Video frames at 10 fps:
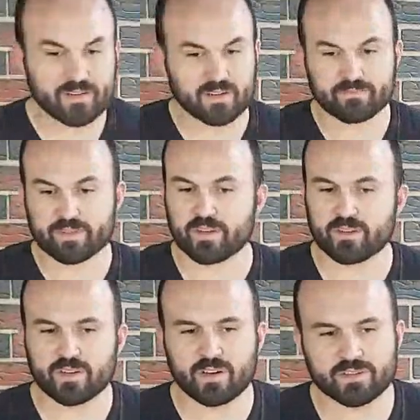
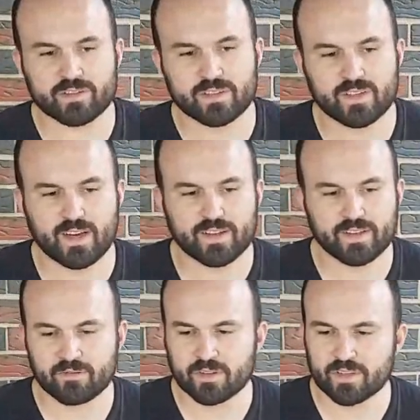Honestly, I
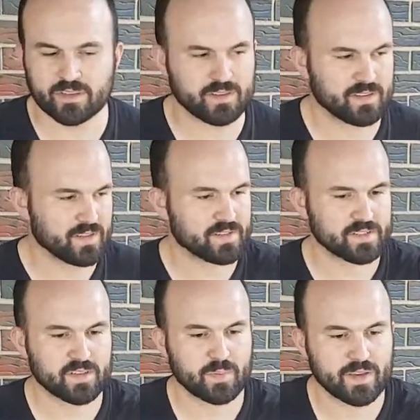didn't really
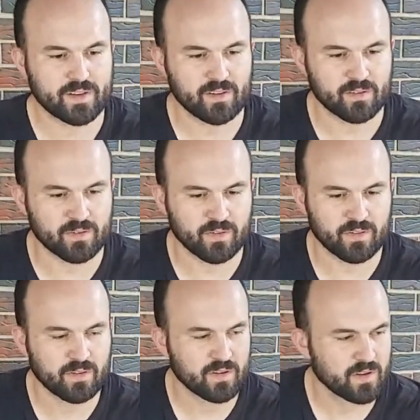anticipate on
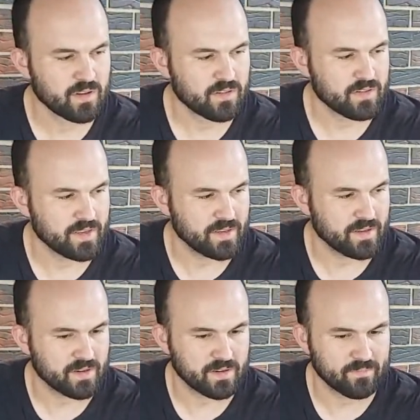the
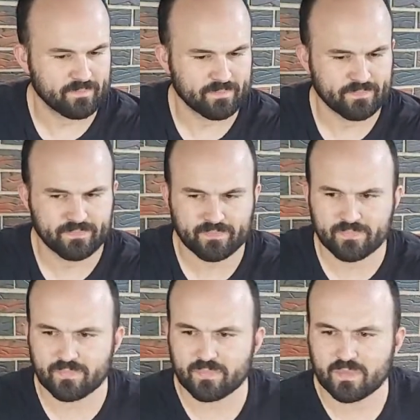
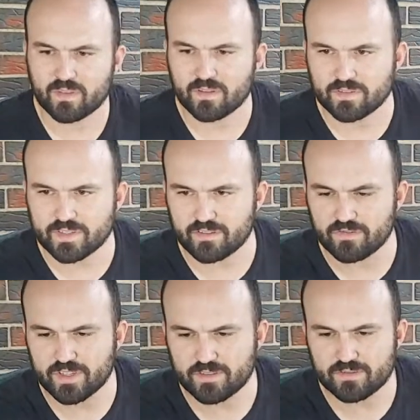CRV